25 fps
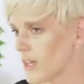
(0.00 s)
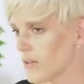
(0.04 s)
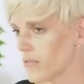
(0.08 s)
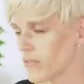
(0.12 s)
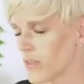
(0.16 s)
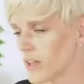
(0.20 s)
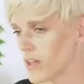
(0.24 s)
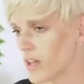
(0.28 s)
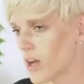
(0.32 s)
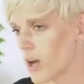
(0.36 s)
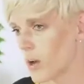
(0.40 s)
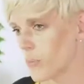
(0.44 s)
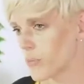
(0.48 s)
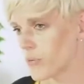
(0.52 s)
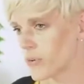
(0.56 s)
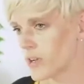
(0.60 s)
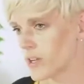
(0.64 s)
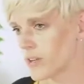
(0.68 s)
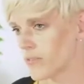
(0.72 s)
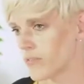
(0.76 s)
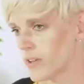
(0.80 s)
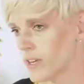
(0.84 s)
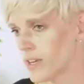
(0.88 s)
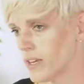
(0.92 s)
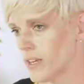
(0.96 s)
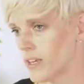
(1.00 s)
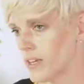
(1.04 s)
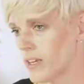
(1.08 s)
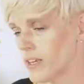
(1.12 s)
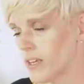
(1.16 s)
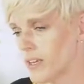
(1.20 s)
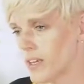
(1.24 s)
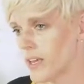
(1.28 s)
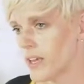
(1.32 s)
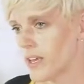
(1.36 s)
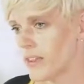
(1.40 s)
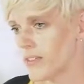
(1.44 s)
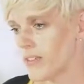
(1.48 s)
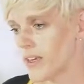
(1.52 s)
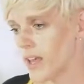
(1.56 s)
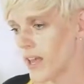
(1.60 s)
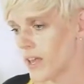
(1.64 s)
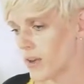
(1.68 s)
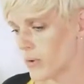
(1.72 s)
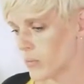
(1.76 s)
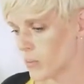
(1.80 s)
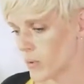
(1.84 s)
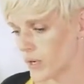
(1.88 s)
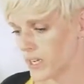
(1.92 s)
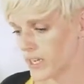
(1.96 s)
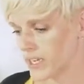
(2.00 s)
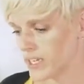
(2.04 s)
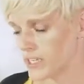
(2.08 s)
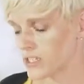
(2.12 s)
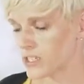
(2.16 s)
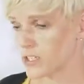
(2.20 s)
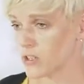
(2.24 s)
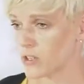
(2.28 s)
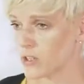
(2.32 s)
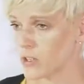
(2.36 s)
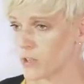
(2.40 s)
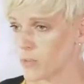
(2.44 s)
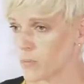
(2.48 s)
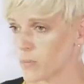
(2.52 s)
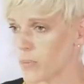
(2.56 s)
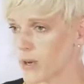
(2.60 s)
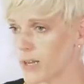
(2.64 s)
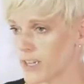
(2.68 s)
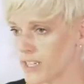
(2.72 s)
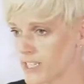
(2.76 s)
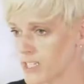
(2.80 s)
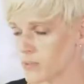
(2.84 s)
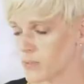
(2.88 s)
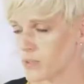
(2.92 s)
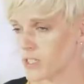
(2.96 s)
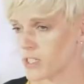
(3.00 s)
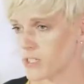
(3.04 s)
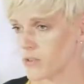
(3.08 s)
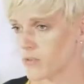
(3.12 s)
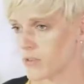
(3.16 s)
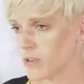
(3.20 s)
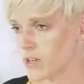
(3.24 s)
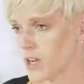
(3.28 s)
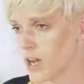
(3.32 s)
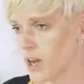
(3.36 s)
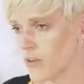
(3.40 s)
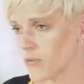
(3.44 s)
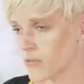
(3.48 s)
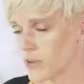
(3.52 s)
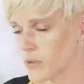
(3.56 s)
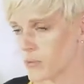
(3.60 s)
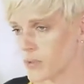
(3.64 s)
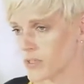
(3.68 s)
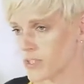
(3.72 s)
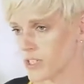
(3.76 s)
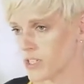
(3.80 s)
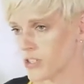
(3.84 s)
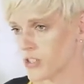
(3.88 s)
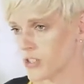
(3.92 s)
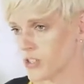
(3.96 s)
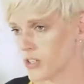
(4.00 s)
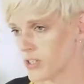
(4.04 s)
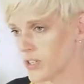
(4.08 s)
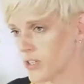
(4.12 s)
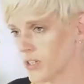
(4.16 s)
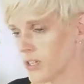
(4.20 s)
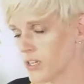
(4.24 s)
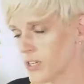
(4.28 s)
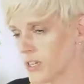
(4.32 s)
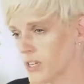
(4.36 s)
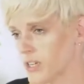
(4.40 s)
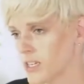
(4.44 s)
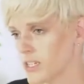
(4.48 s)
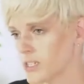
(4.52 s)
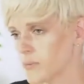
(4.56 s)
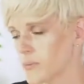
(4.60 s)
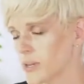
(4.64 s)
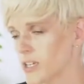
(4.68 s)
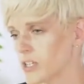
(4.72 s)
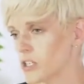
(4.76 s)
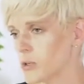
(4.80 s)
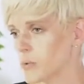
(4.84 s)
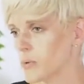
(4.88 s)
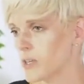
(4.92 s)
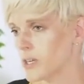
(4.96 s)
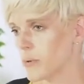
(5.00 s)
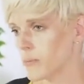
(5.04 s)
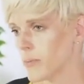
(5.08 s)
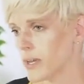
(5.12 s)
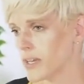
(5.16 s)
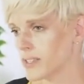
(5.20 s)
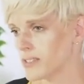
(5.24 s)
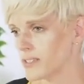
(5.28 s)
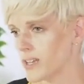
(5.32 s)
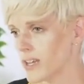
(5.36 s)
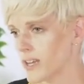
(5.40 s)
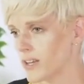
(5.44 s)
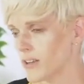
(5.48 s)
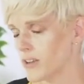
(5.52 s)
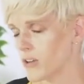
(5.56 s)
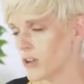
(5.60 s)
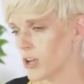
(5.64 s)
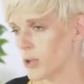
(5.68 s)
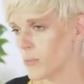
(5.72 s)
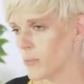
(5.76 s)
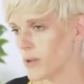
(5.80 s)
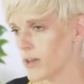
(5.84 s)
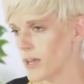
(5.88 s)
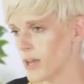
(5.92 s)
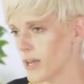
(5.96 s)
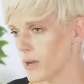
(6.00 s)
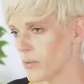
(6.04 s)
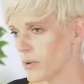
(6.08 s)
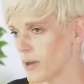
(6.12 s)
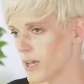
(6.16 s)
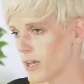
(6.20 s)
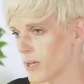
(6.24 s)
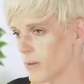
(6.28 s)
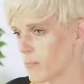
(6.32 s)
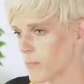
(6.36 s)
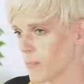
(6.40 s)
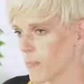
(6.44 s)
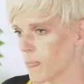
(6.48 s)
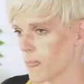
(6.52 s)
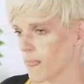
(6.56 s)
If they are breathing, then we need to place them into a recovery position to make sure we can maintain an open airway.